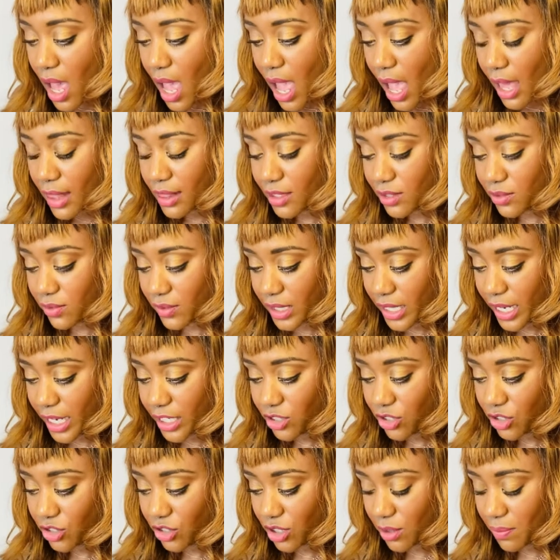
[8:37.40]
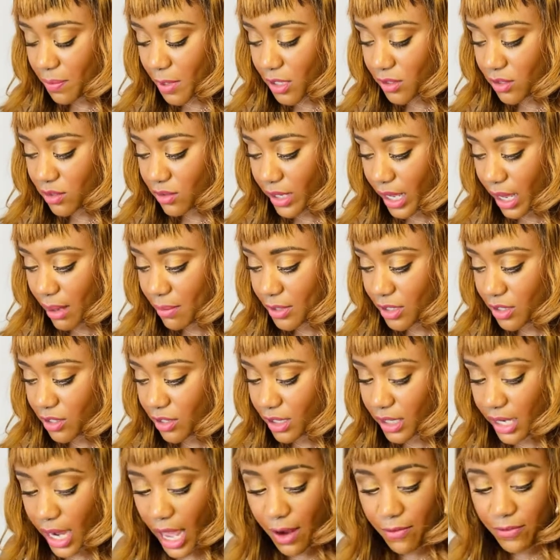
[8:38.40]
And this relationship also came into
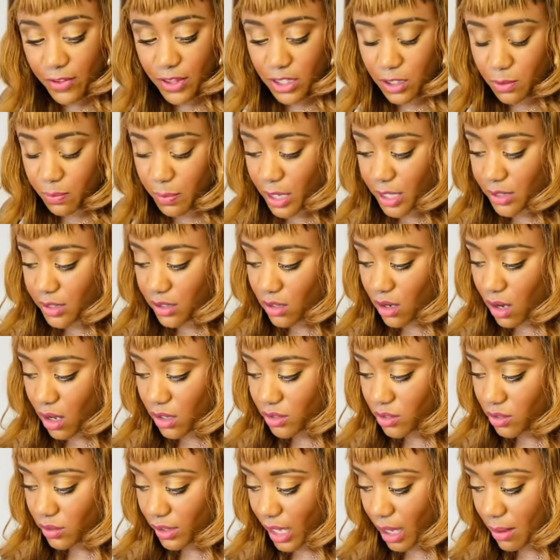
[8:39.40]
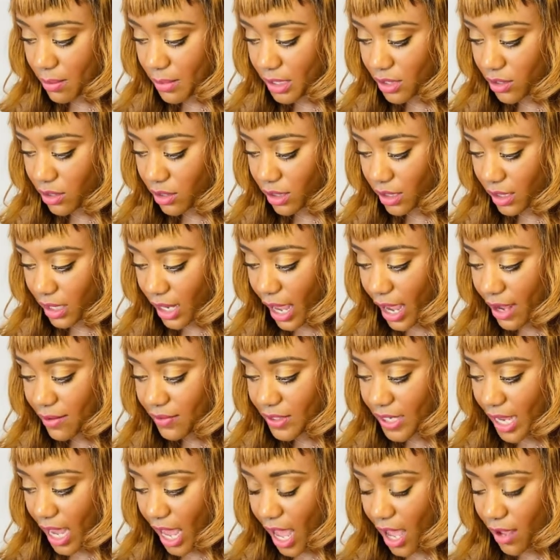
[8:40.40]
your life, or this person also came into your life
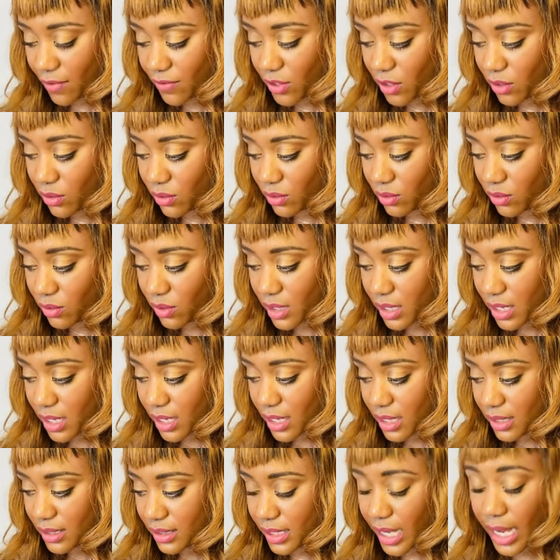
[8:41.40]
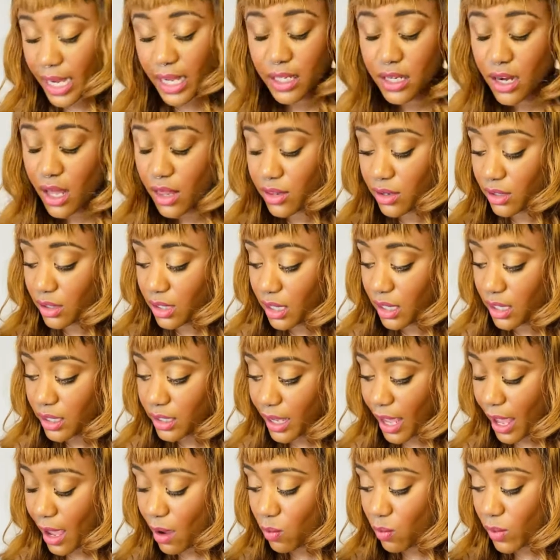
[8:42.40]
to have you take another look
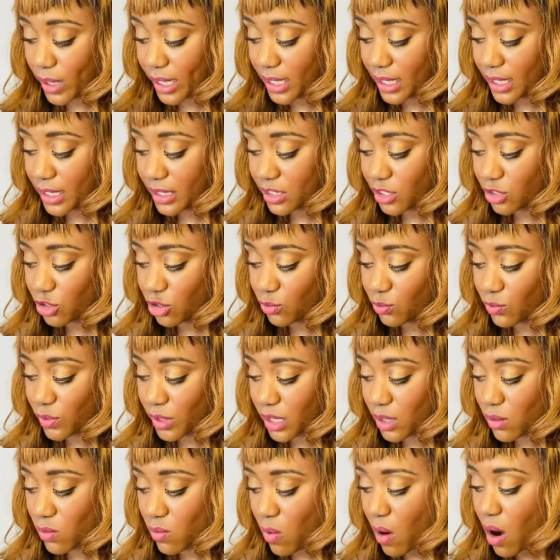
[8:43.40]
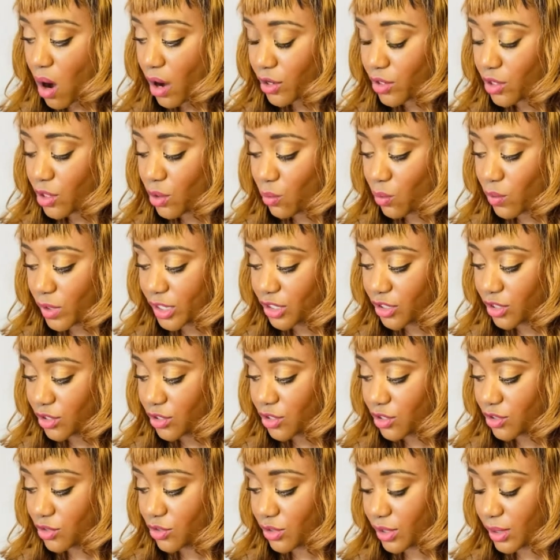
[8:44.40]
at what it is that you really want, your wishes,
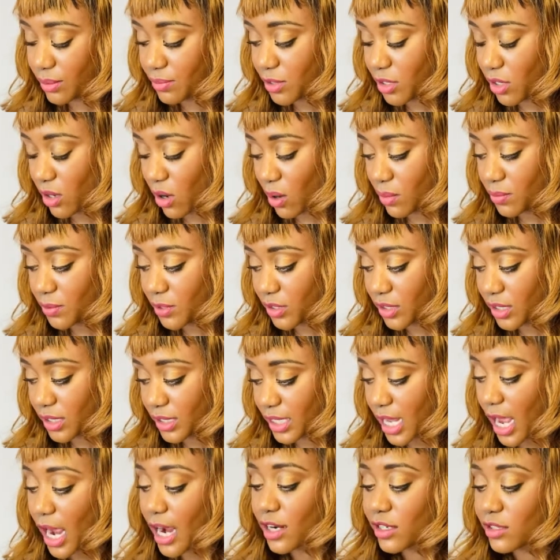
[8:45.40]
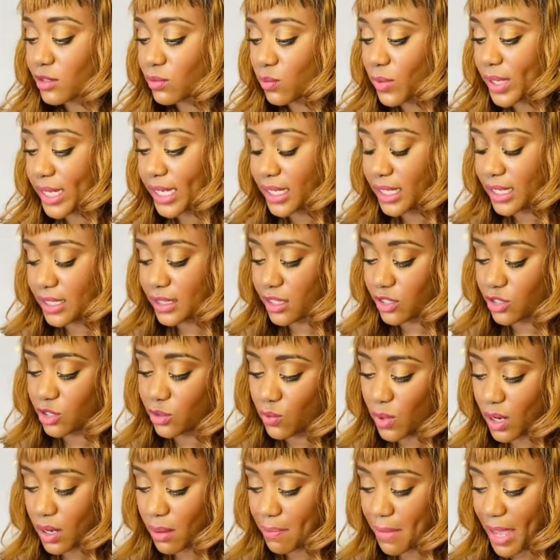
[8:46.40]
your dreams, your hopes, your desires, what it is that you
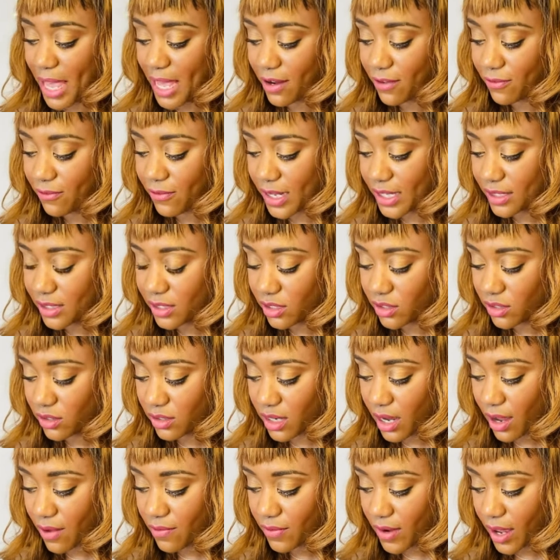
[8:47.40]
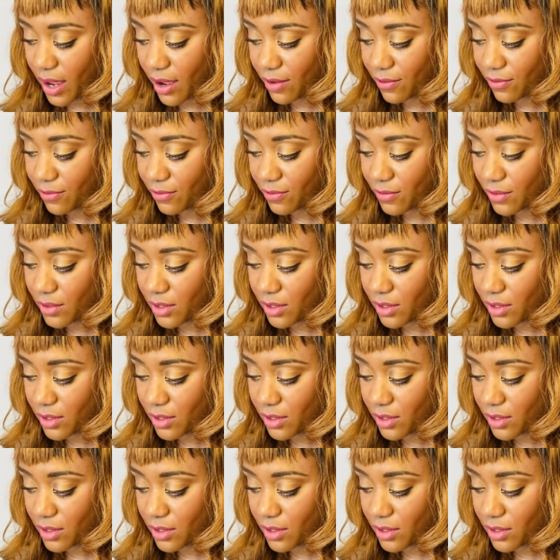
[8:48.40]
want to manifest in your love life,